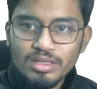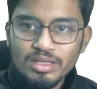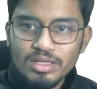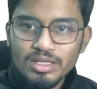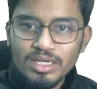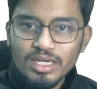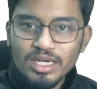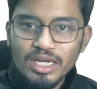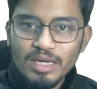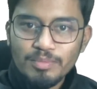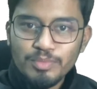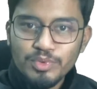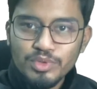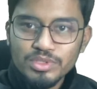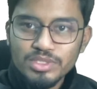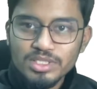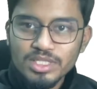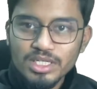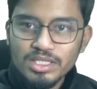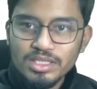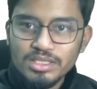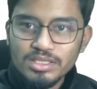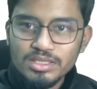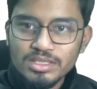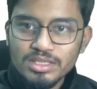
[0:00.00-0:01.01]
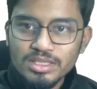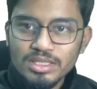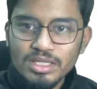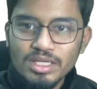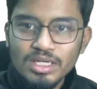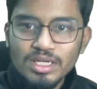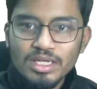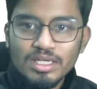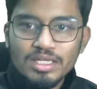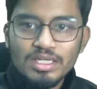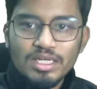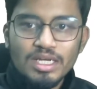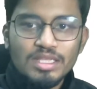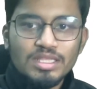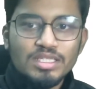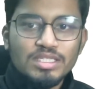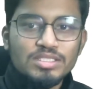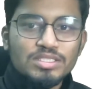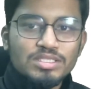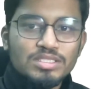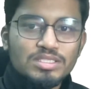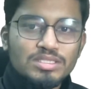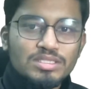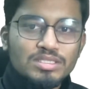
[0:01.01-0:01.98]
Did I put skills? Yeah,
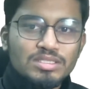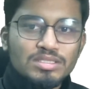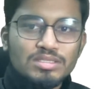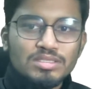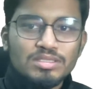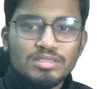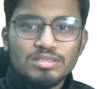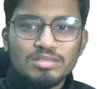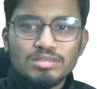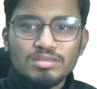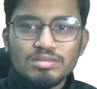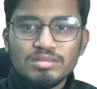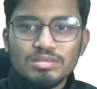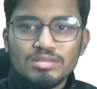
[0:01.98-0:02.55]
this